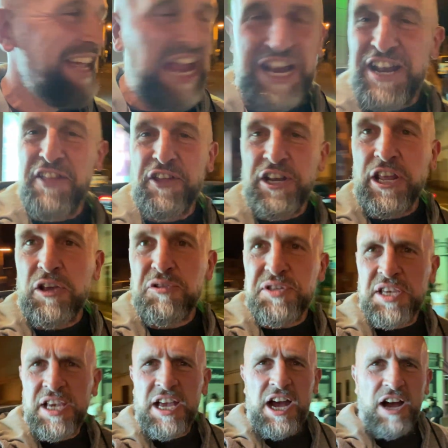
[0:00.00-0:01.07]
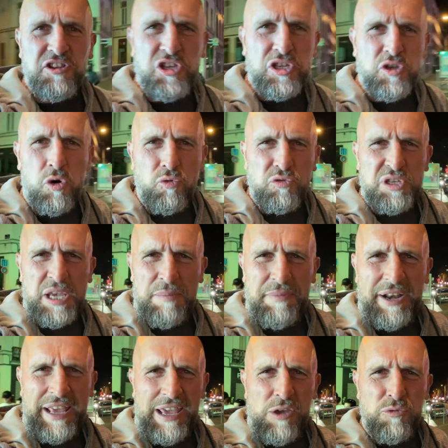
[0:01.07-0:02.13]
In other news, I just caught
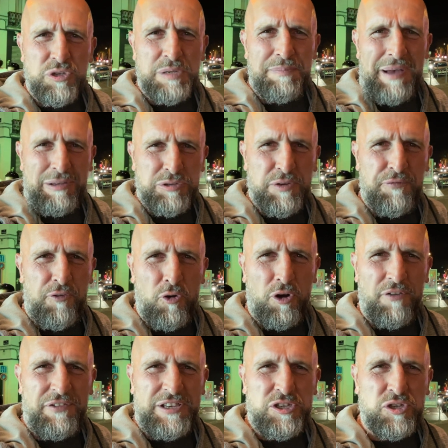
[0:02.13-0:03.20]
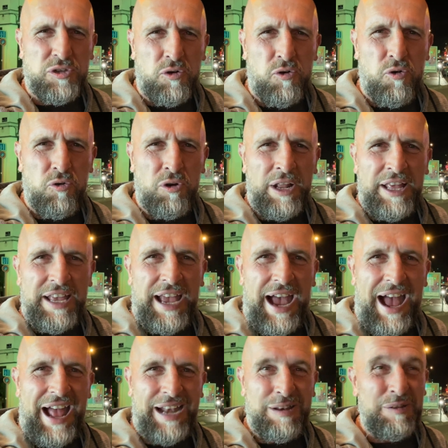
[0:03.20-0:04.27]
somebody who was about to fall off his stool
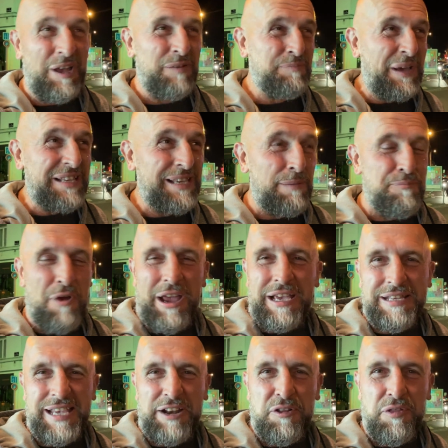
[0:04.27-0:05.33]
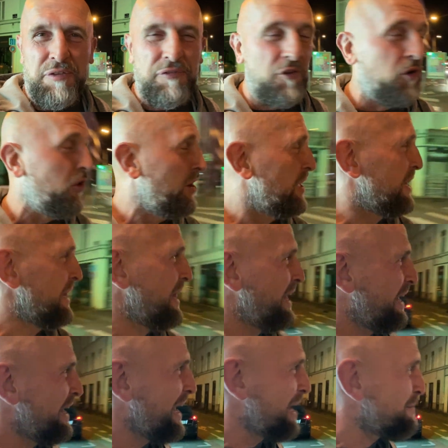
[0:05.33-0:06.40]
and basically break his head on the floor.
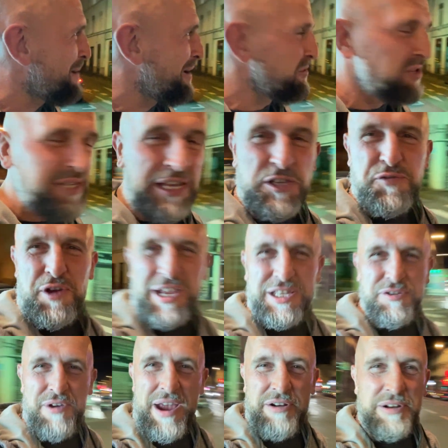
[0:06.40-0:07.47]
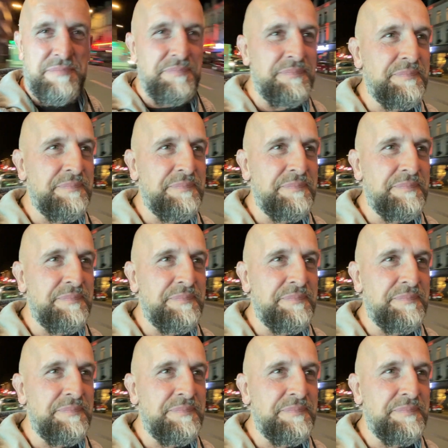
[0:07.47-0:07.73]
He had about six friends around him.